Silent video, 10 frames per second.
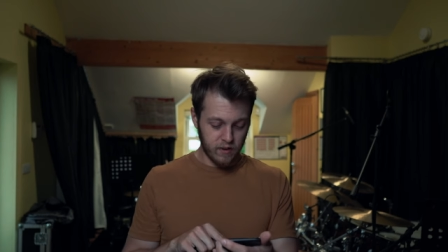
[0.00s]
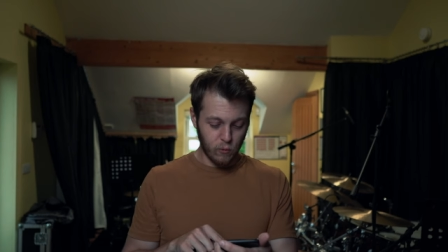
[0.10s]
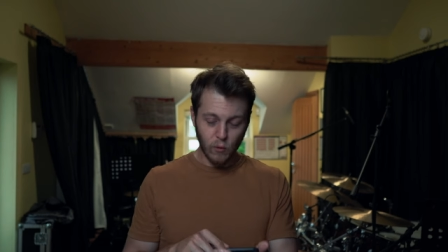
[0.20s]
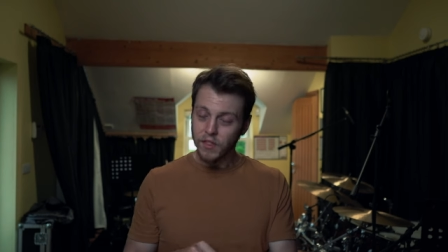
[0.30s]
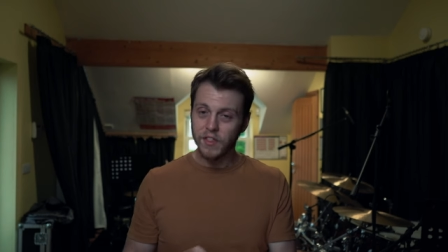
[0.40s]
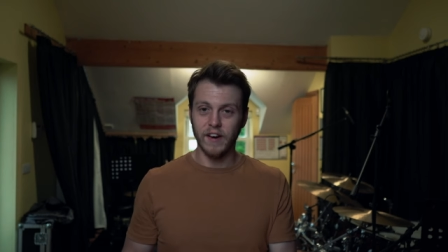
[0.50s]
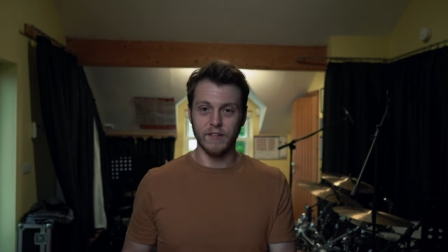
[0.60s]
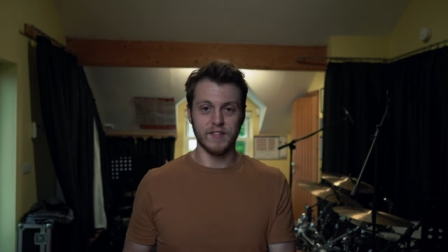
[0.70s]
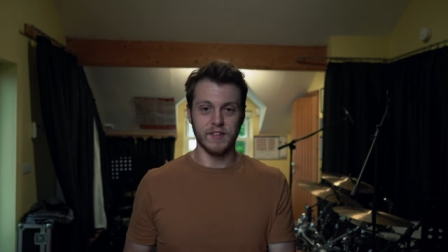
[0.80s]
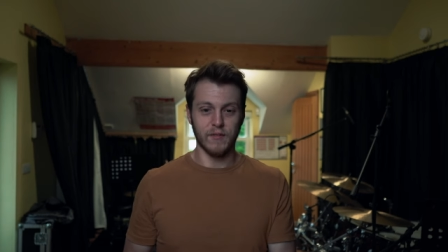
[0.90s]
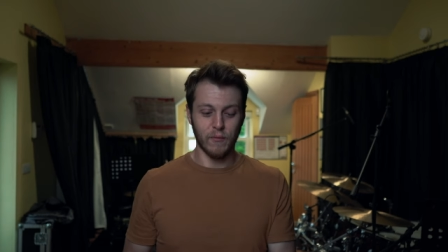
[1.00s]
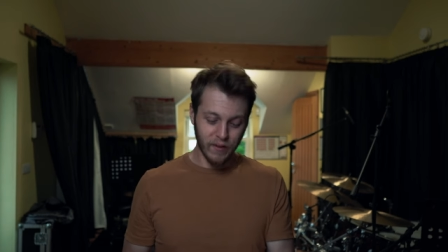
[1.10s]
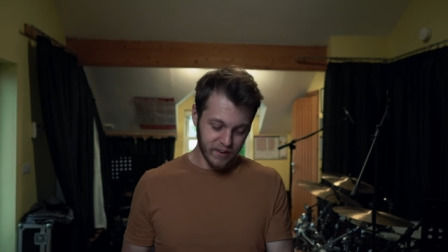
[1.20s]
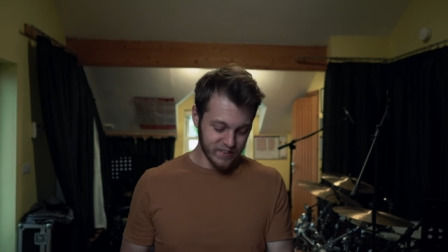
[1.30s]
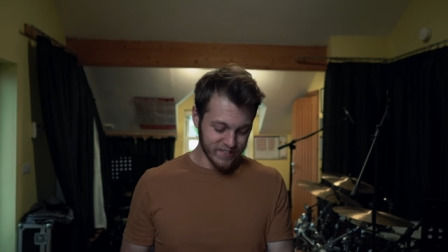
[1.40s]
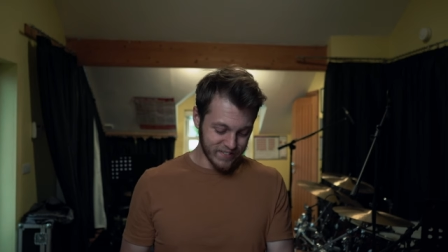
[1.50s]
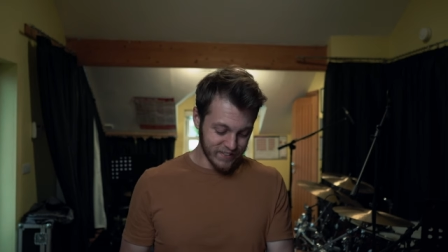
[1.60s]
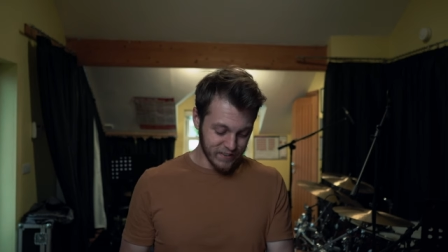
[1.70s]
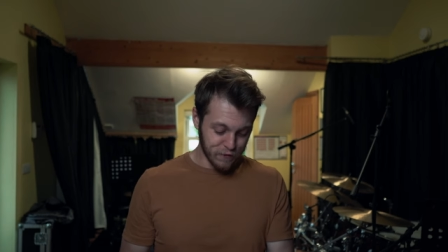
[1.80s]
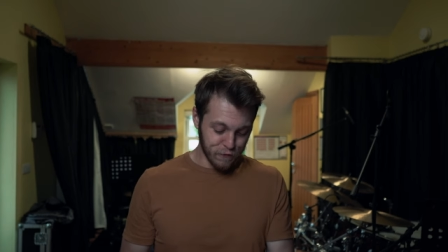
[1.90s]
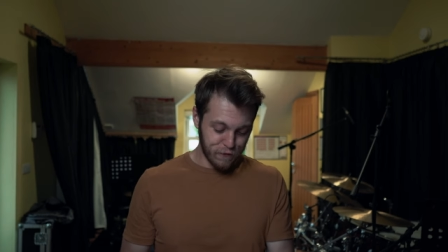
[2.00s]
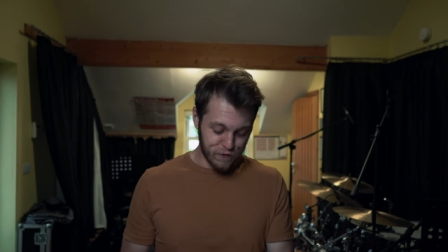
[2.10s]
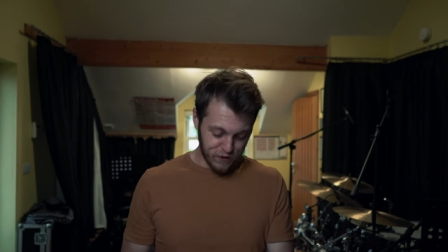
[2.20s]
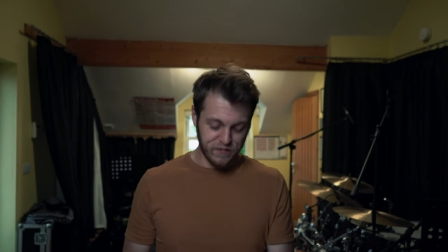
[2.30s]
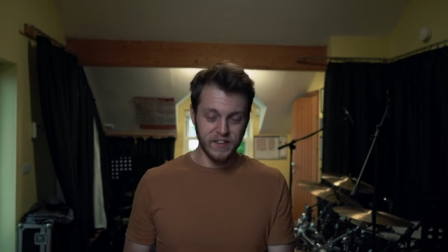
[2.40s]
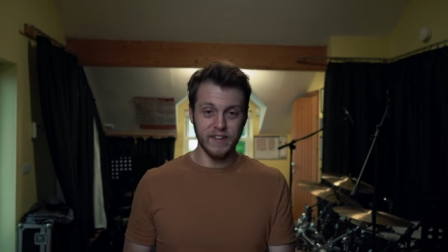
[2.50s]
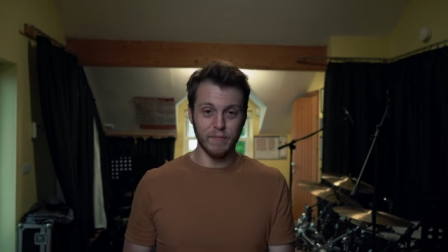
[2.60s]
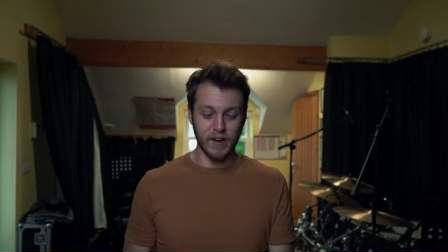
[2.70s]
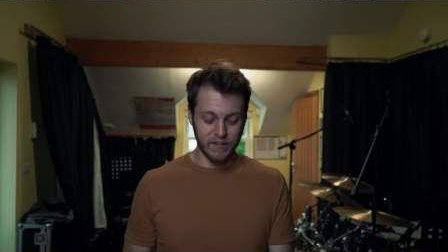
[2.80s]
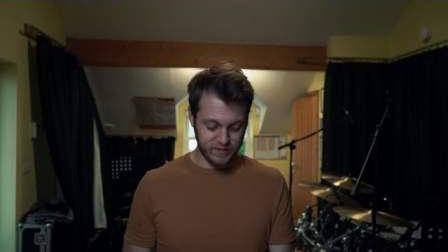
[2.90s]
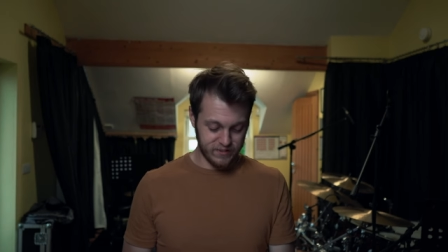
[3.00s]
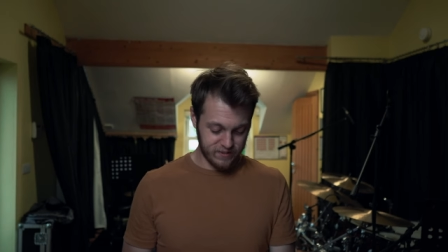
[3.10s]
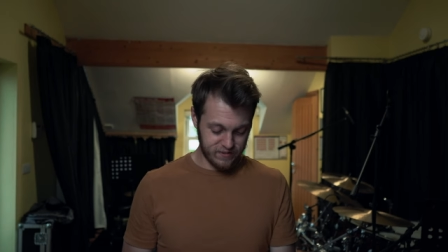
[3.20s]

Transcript: one thousand one hundred fifteen pounds.